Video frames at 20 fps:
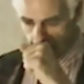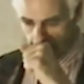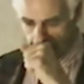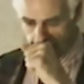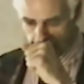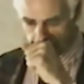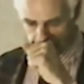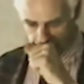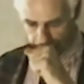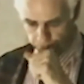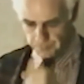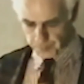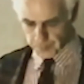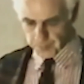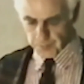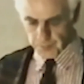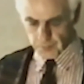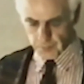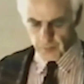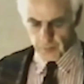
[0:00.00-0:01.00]

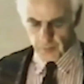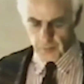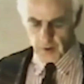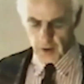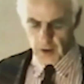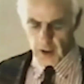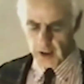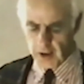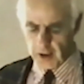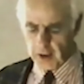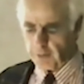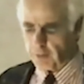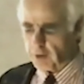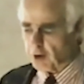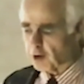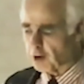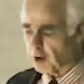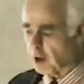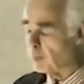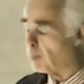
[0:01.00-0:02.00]
And even
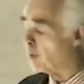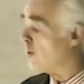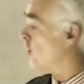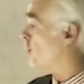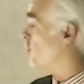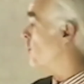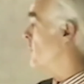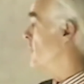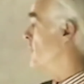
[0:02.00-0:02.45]
the shape of the